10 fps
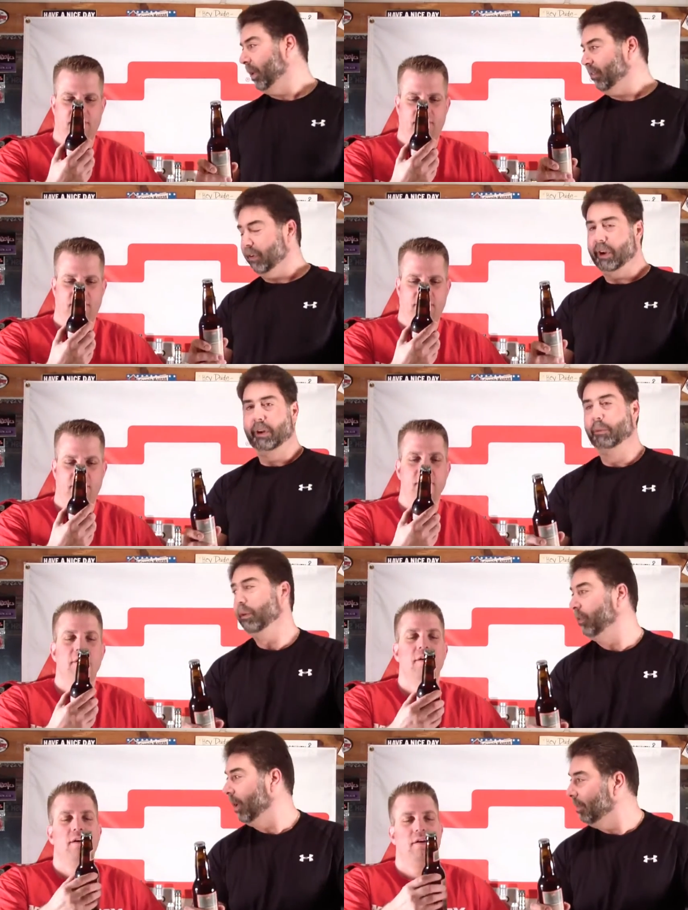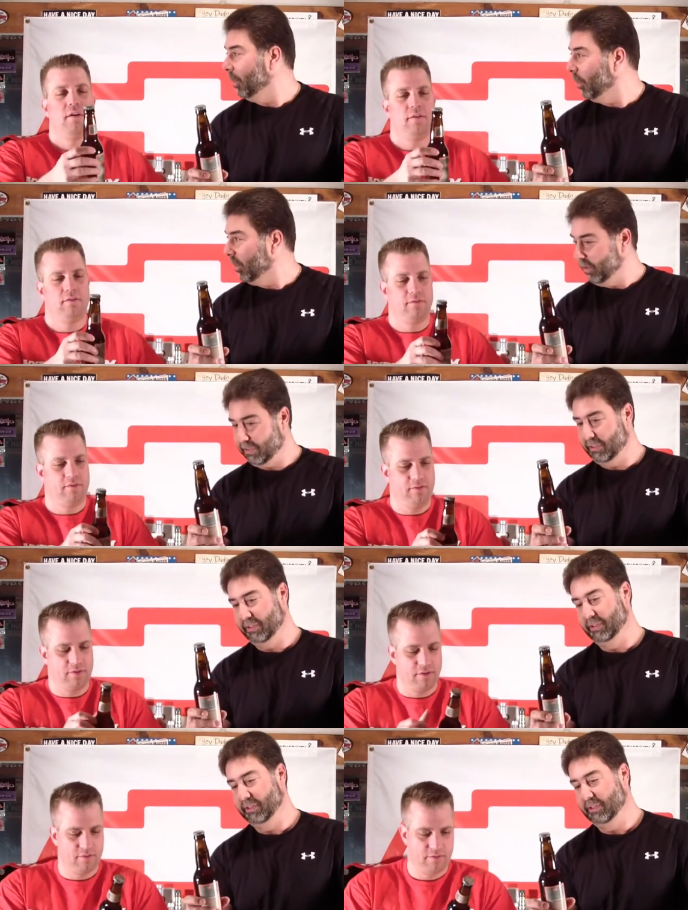Speaker 1: river, a river up oh, north.
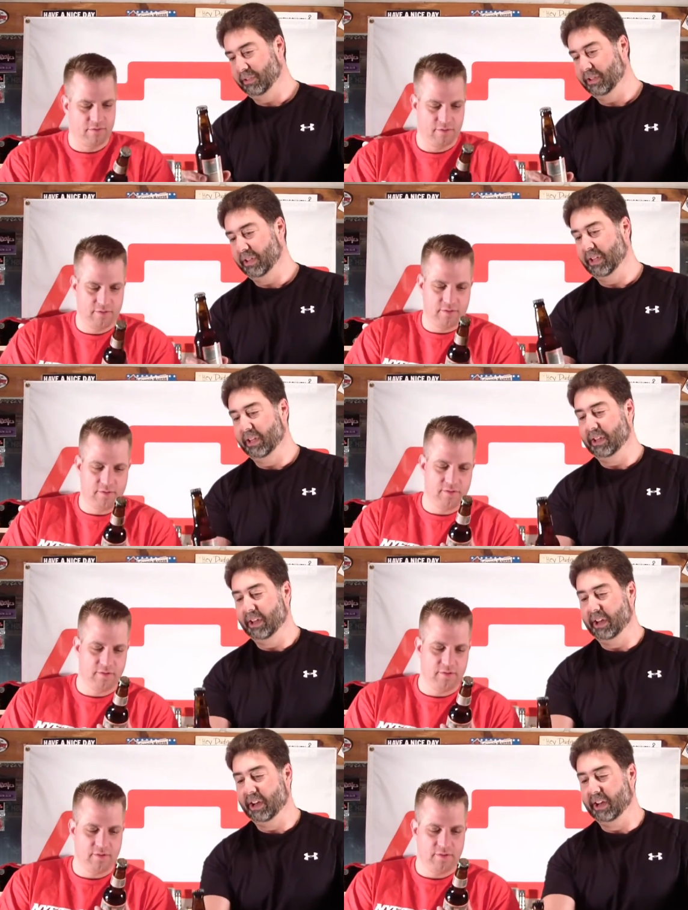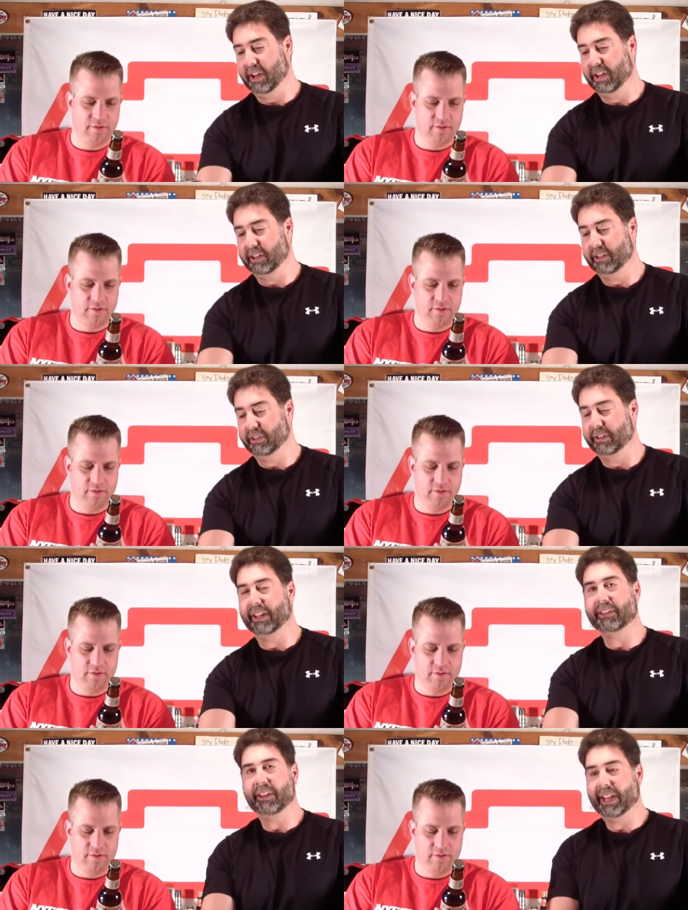There we go. Uh,
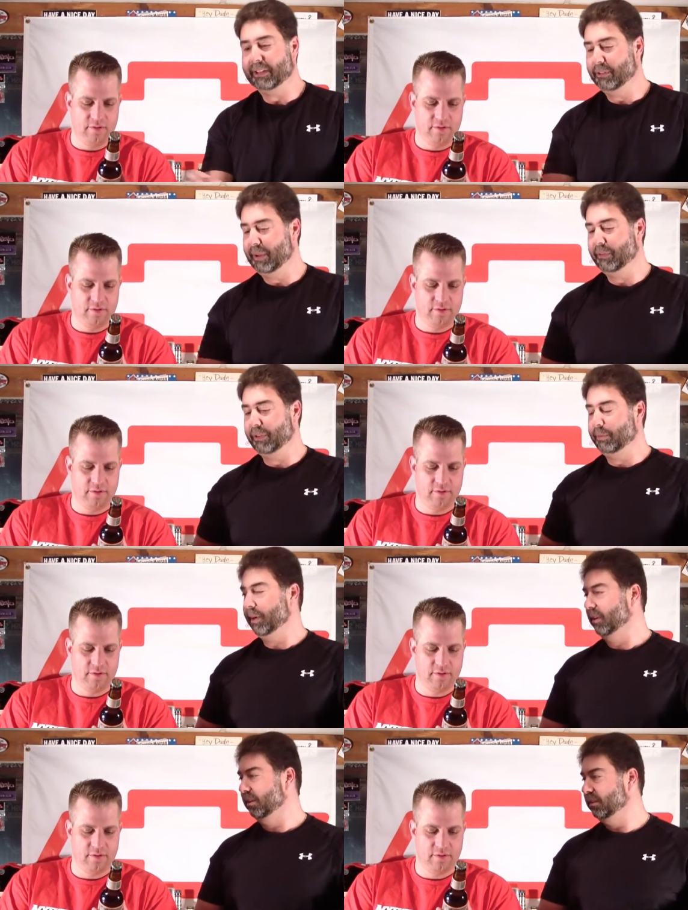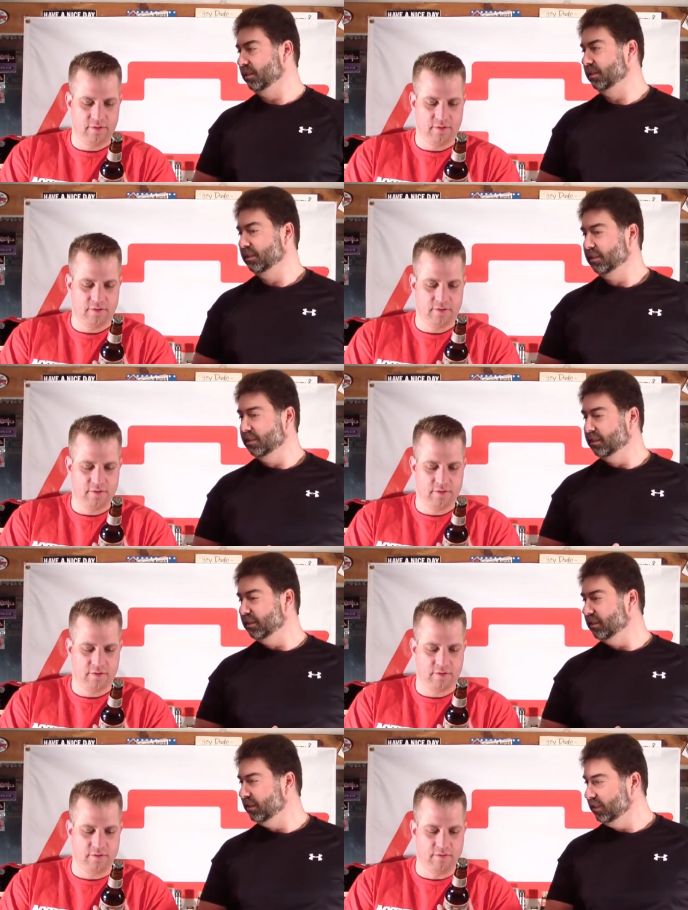that's how they got their name for this beer.
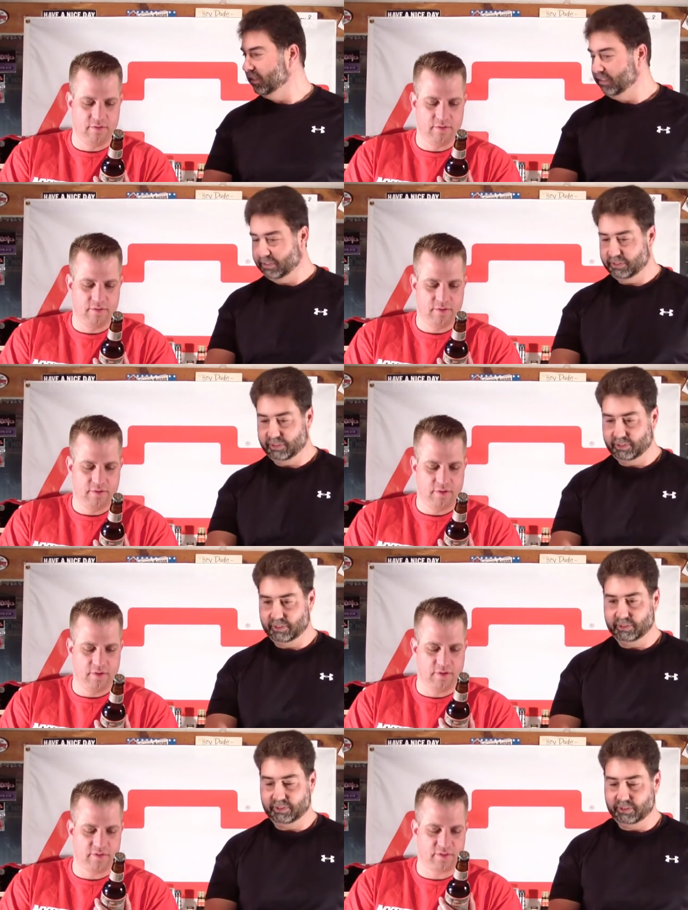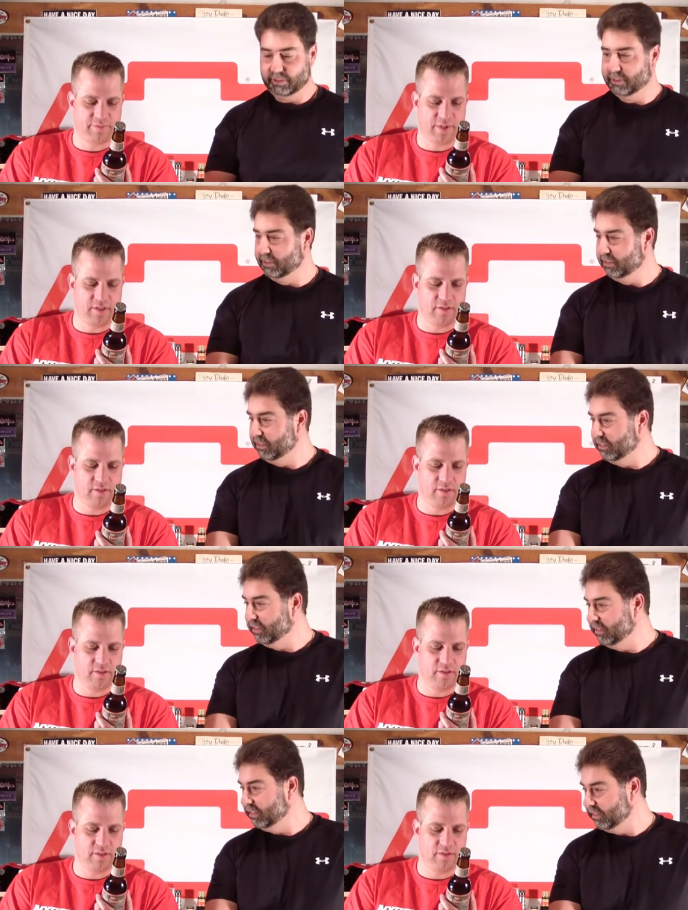
Speaker 2: Cool. You know, this expired
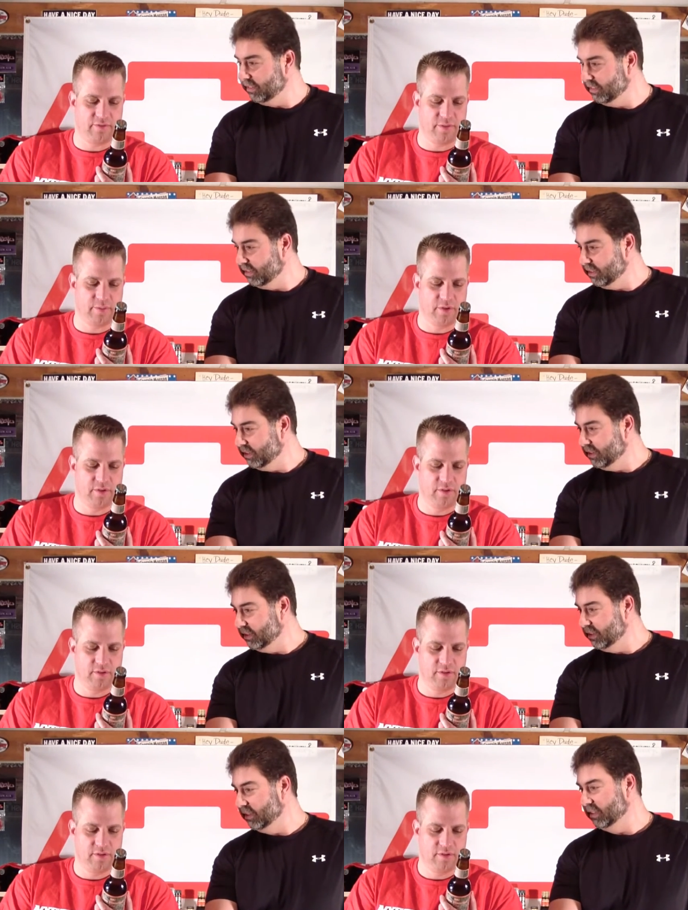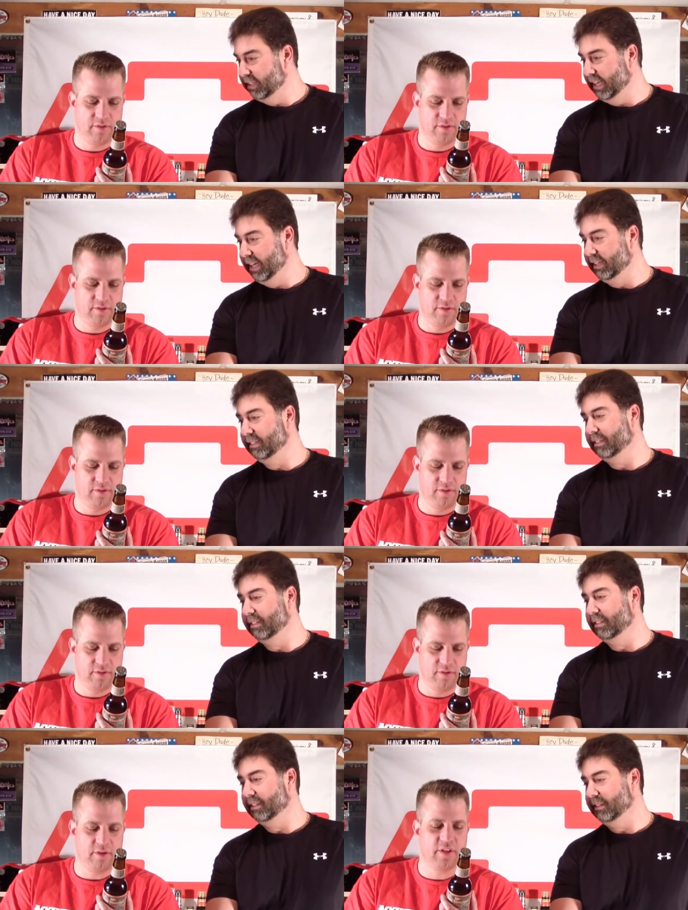uh, last November. Yeah.
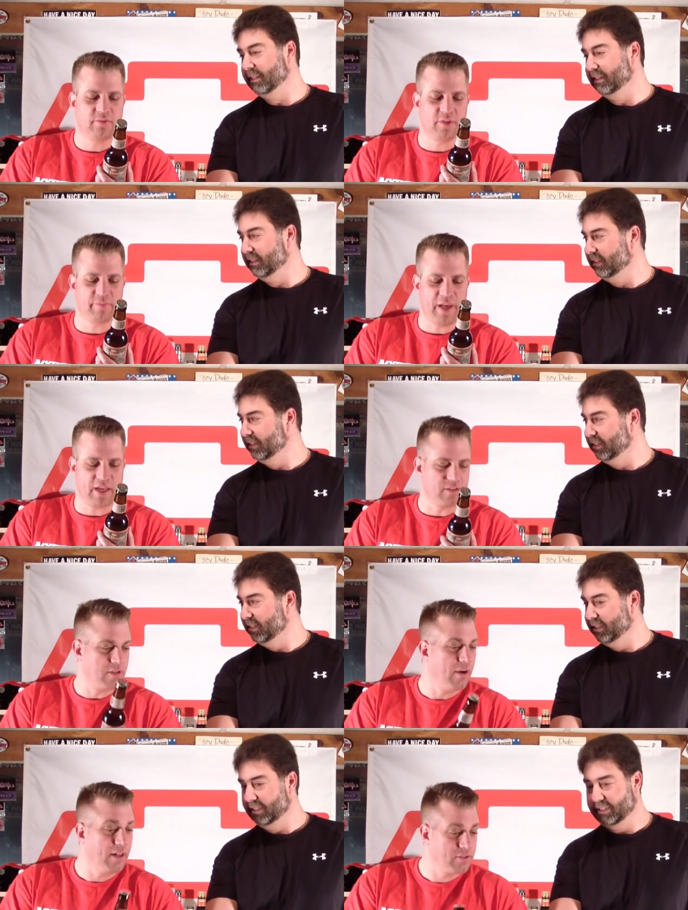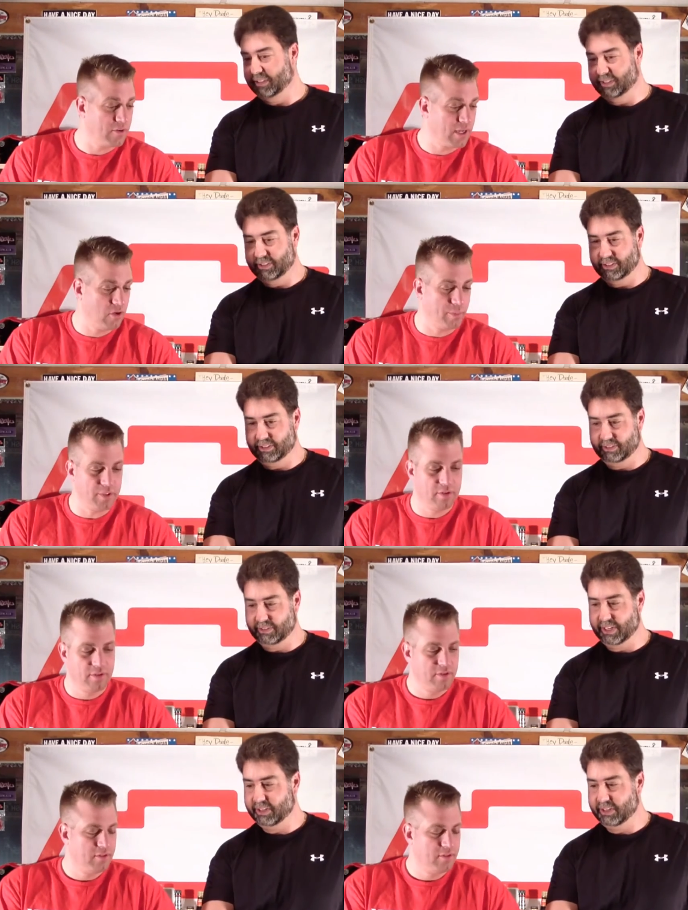Oh no, that's when it's packaged. All right, let's crack it open.